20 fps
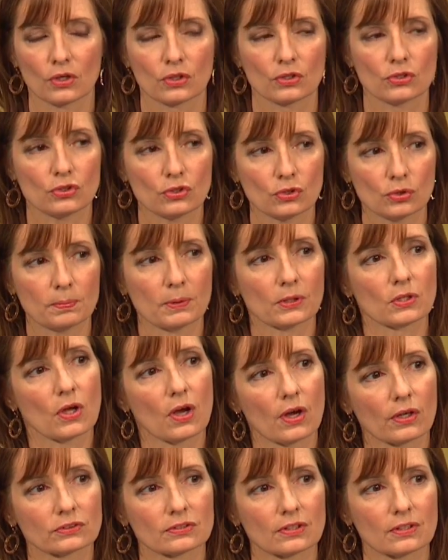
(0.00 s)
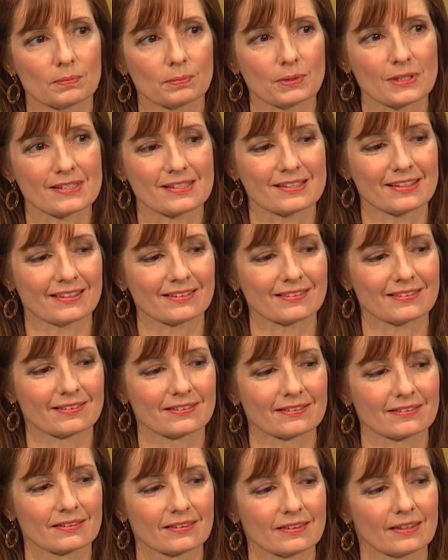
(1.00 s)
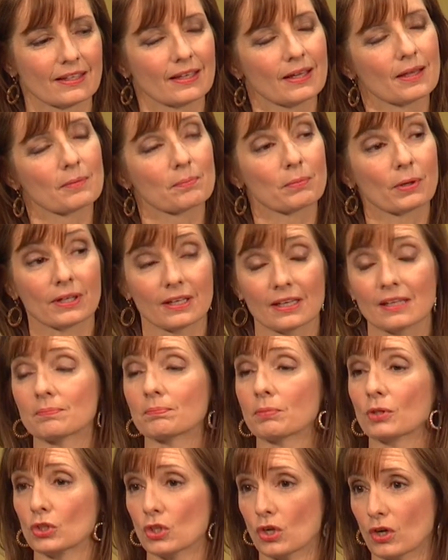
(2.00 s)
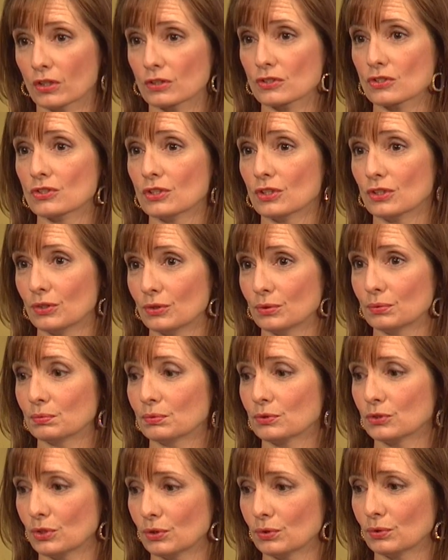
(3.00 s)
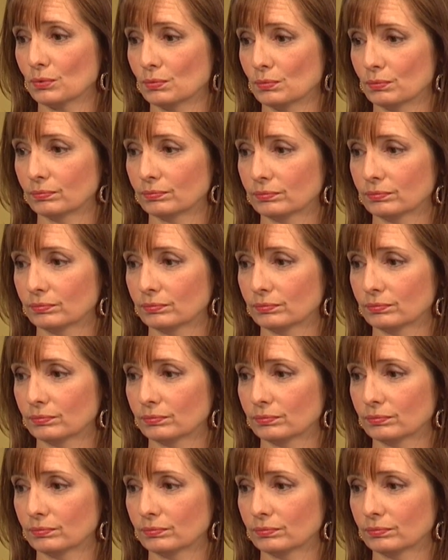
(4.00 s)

you belong to the business, but it belongs to you, too.